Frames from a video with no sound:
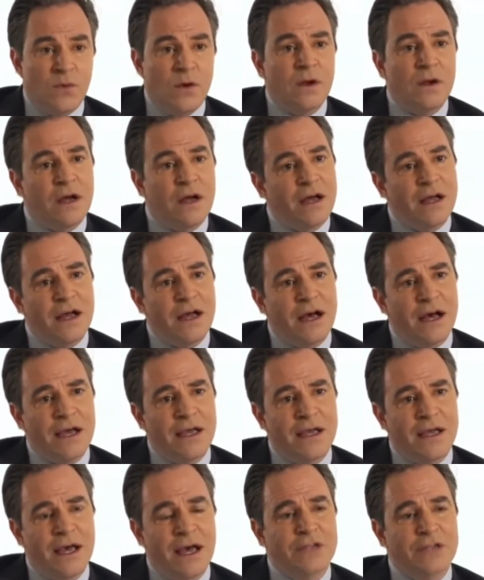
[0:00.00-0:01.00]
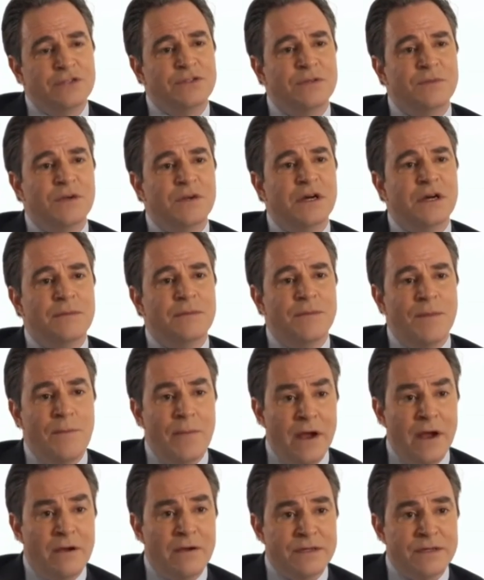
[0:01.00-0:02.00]
Where I, I actually become
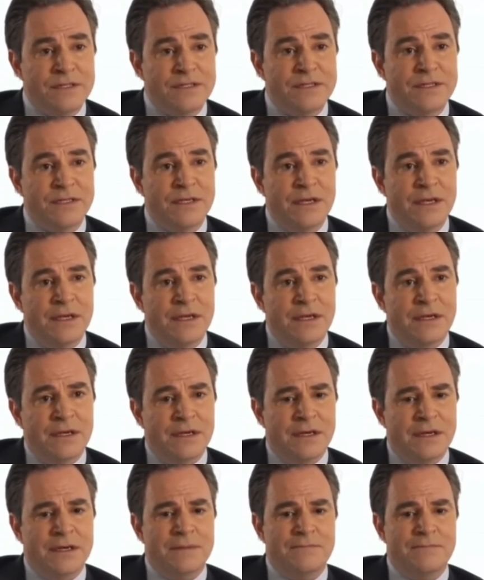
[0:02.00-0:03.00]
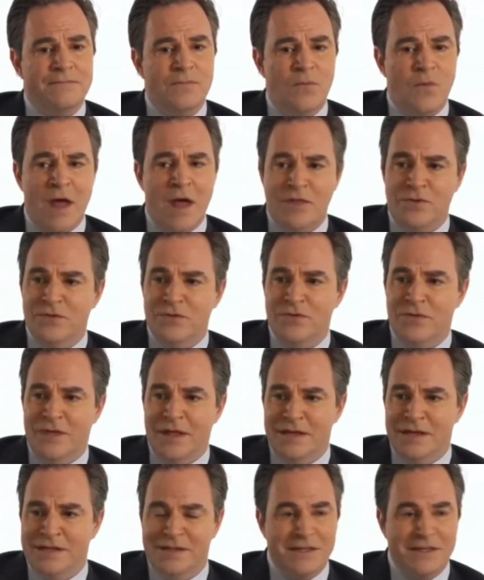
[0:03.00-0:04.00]
embarrassed um, rather
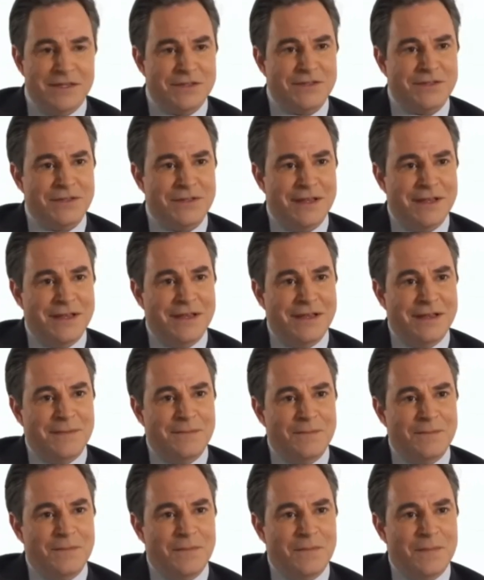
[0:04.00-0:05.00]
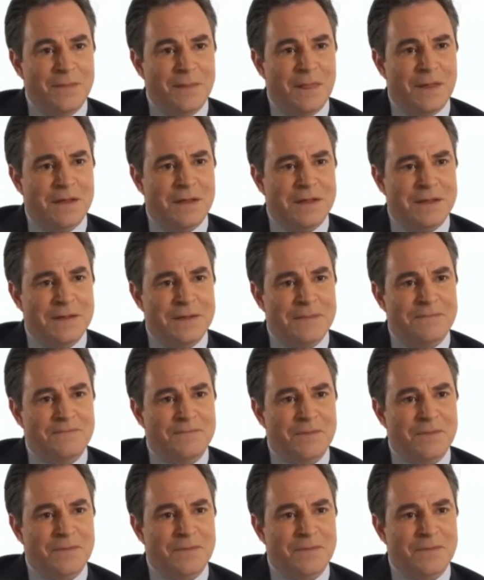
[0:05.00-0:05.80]
than it, it's uh,